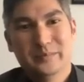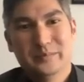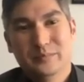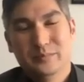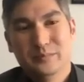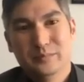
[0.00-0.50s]

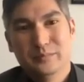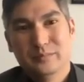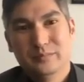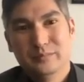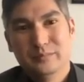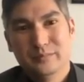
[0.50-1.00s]

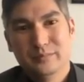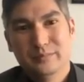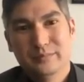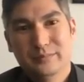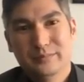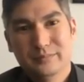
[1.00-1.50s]

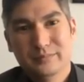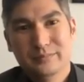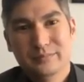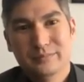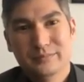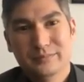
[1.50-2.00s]

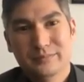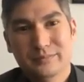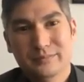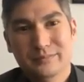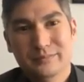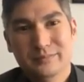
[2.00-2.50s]

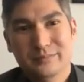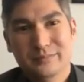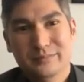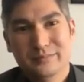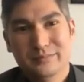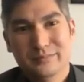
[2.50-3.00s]

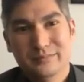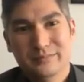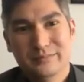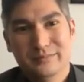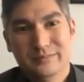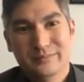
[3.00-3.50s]

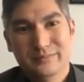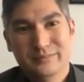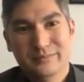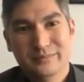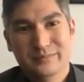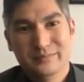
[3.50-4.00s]

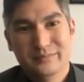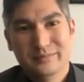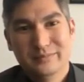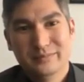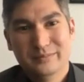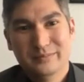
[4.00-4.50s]

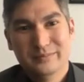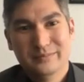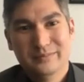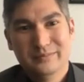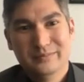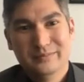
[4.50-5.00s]

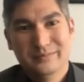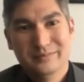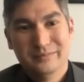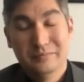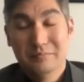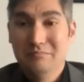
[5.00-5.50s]

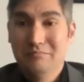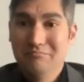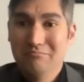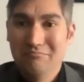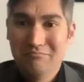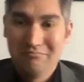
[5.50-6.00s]

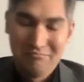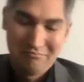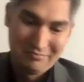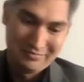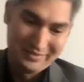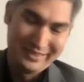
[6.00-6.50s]

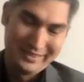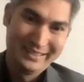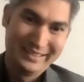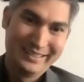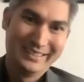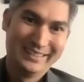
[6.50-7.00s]

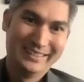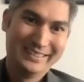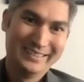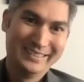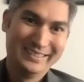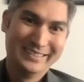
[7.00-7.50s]

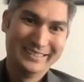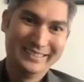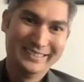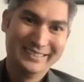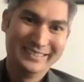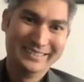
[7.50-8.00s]
The person shown says nothing.